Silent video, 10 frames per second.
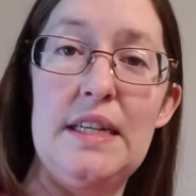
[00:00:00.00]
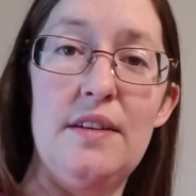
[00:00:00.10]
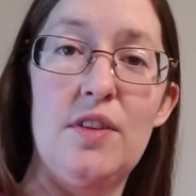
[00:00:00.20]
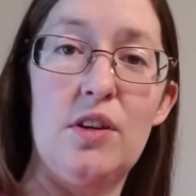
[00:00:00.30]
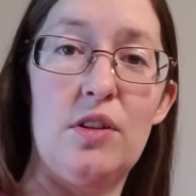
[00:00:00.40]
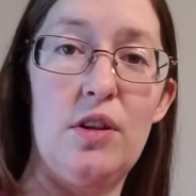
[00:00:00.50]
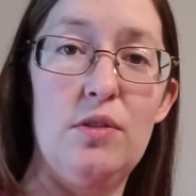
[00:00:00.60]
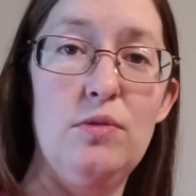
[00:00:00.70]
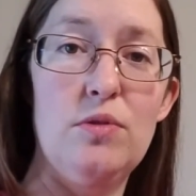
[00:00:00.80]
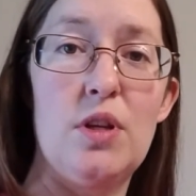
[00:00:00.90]
of the
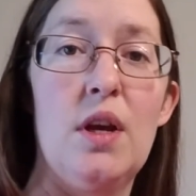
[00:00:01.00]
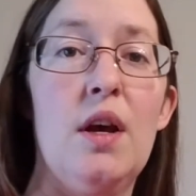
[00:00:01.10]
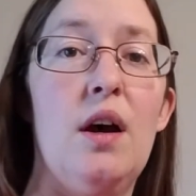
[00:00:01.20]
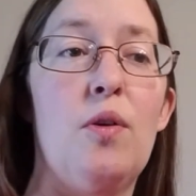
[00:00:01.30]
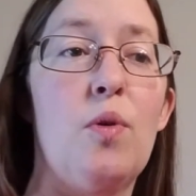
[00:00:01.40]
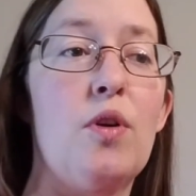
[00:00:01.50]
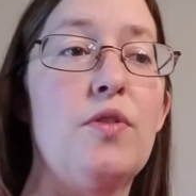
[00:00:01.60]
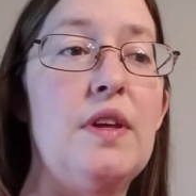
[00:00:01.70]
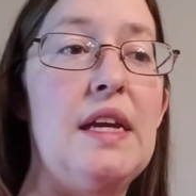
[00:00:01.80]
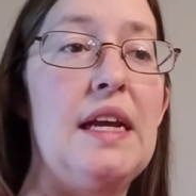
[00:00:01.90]
clothes or
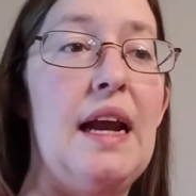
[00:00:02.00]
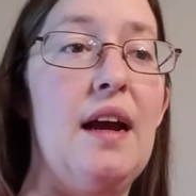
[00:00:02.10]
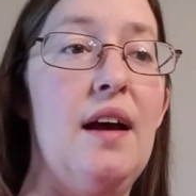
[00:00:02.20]
the